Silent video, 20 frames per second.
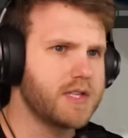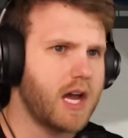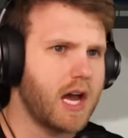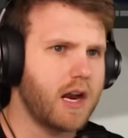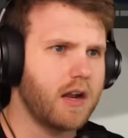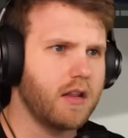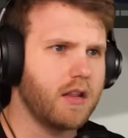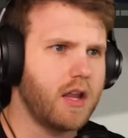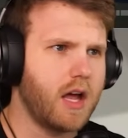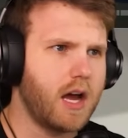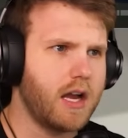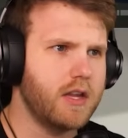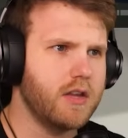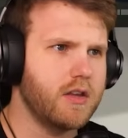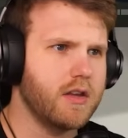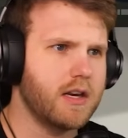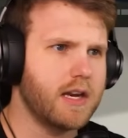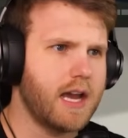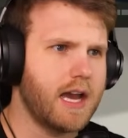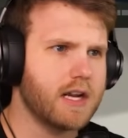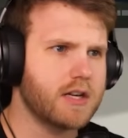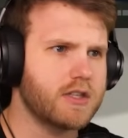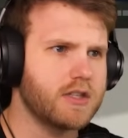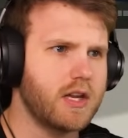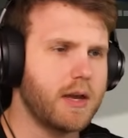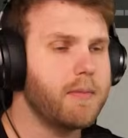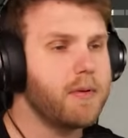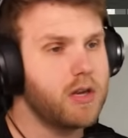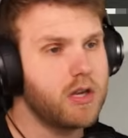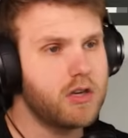not a lot you can
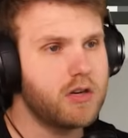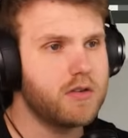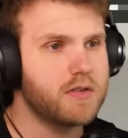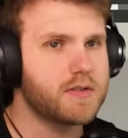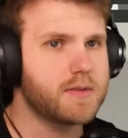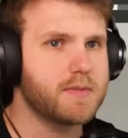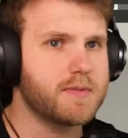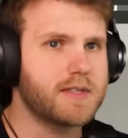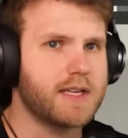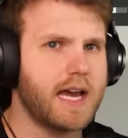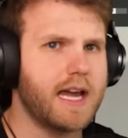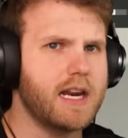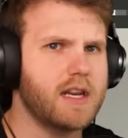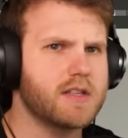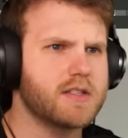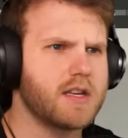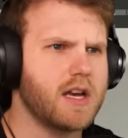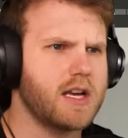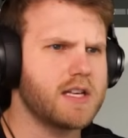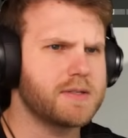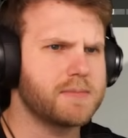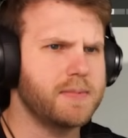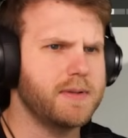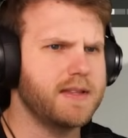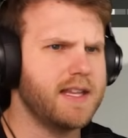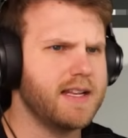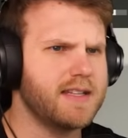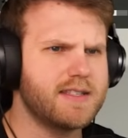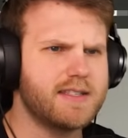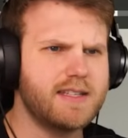actually, I mean, you could do some side exhaust, but
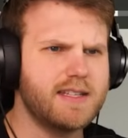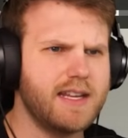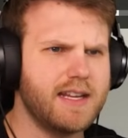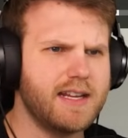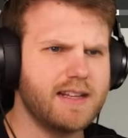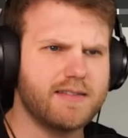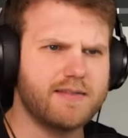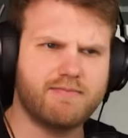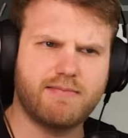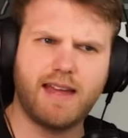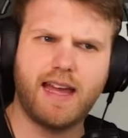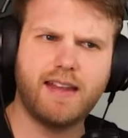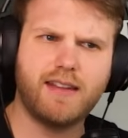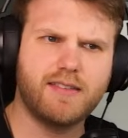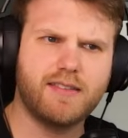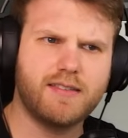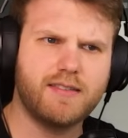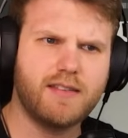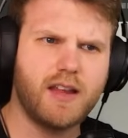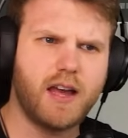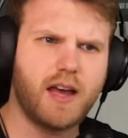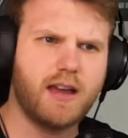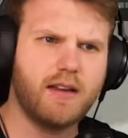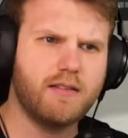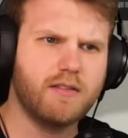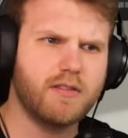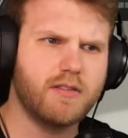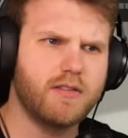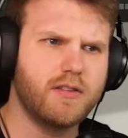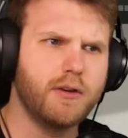that's
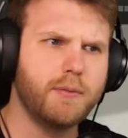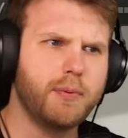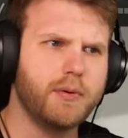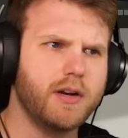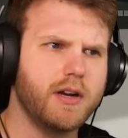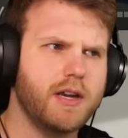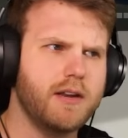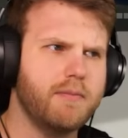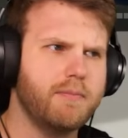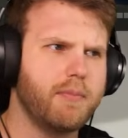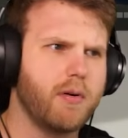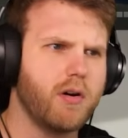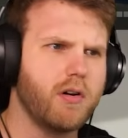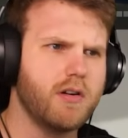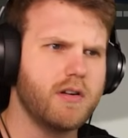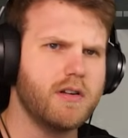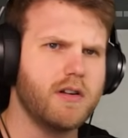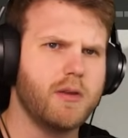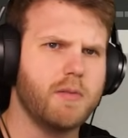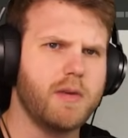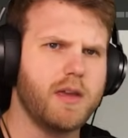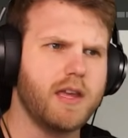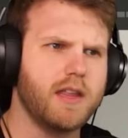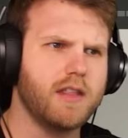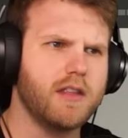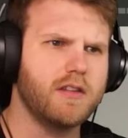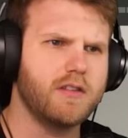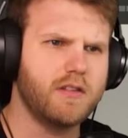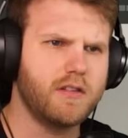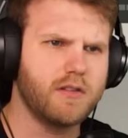not super important to me.
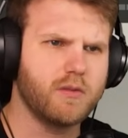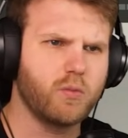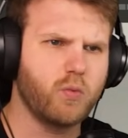This is